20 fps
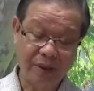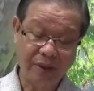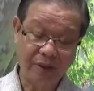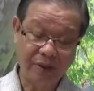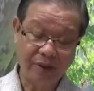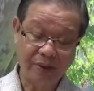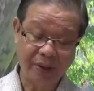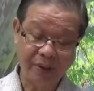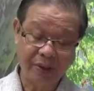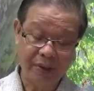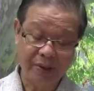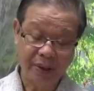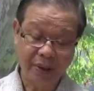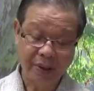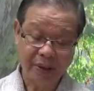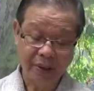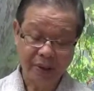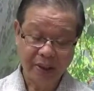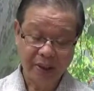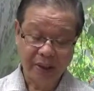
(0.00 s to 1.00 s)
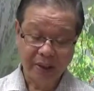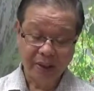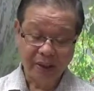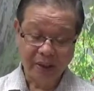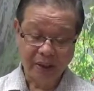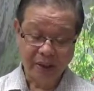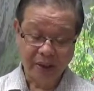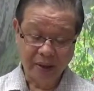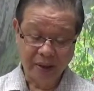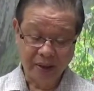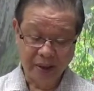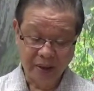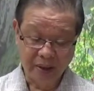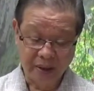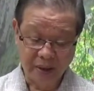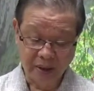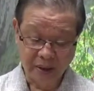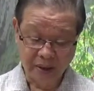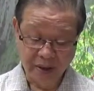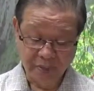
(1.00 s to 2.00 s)
are given:
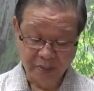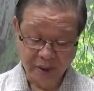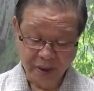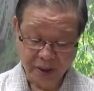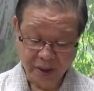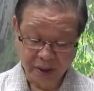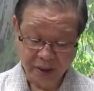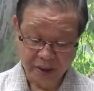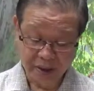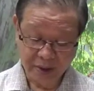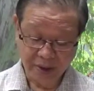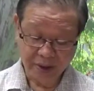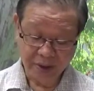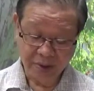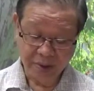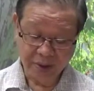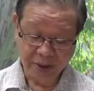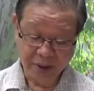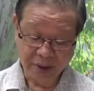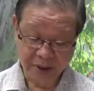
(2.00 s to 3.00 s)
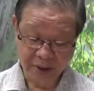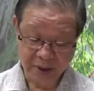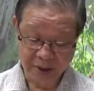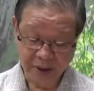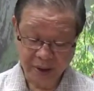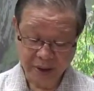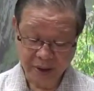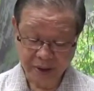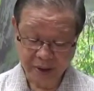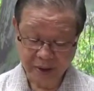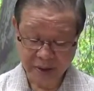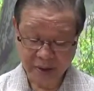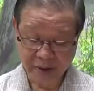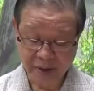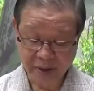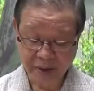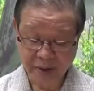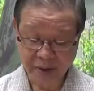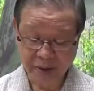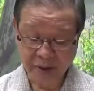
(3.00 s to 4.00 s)
Annabhara, Vara, Dhara,
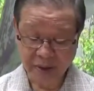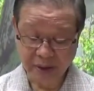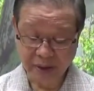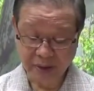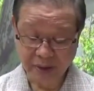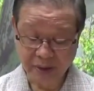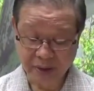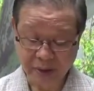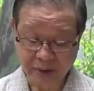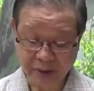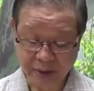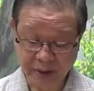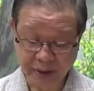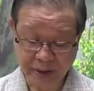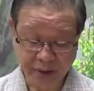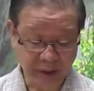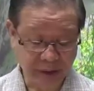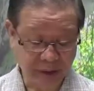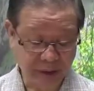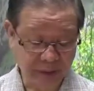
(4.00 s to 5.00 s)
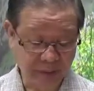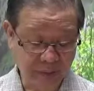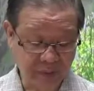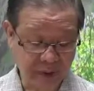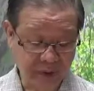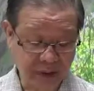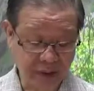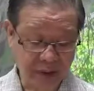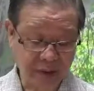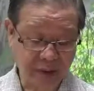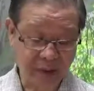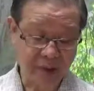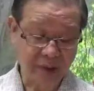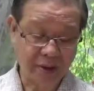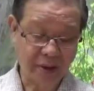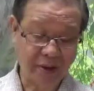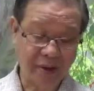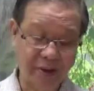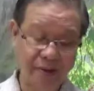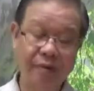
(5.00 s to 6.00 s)
Sakuludai, and various
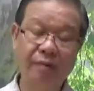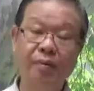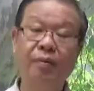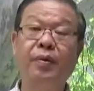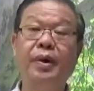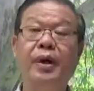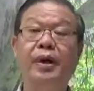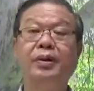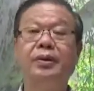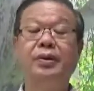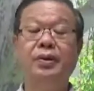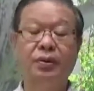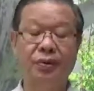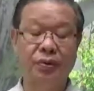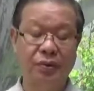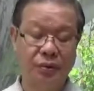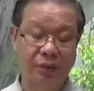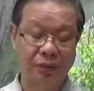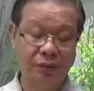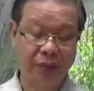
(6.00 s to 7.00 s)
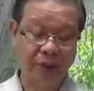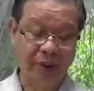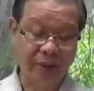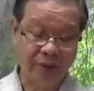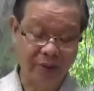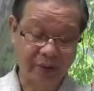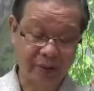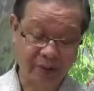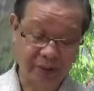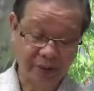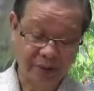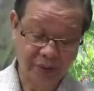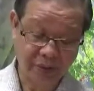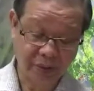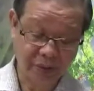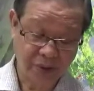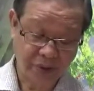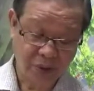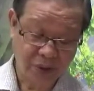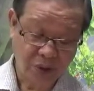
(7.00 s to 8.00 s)
other well-known
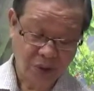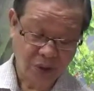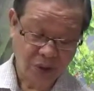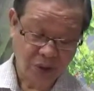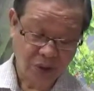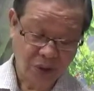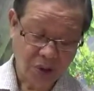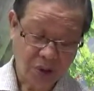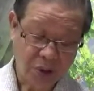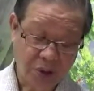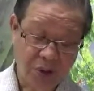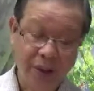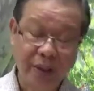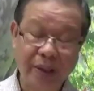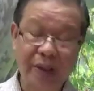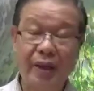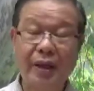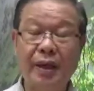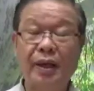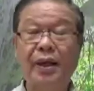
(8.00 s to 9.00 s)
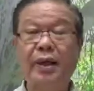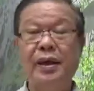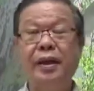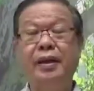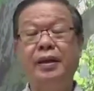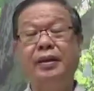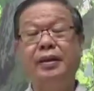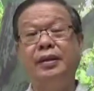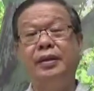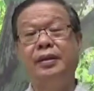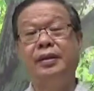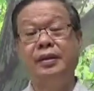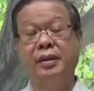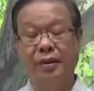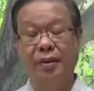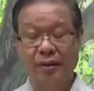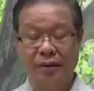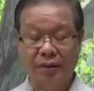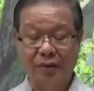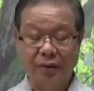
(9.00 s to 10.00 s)
wanderers. And they
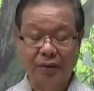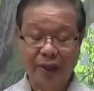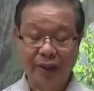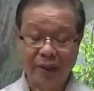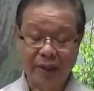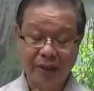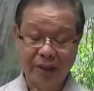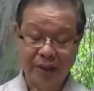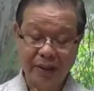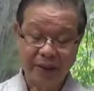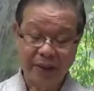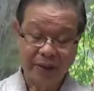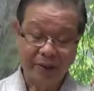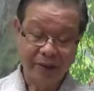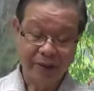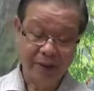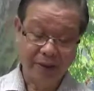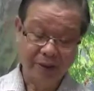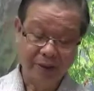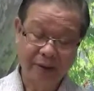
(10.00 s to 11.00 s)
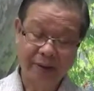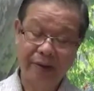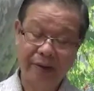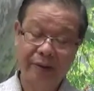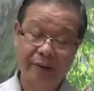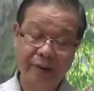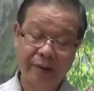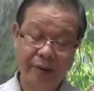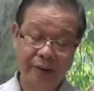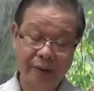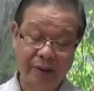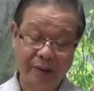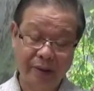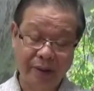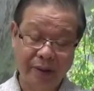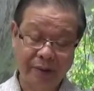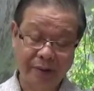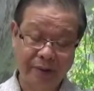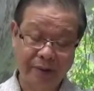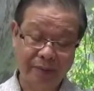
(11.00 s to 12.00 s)
got together, and they
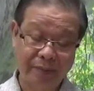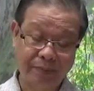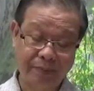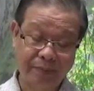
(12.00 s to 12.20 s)
are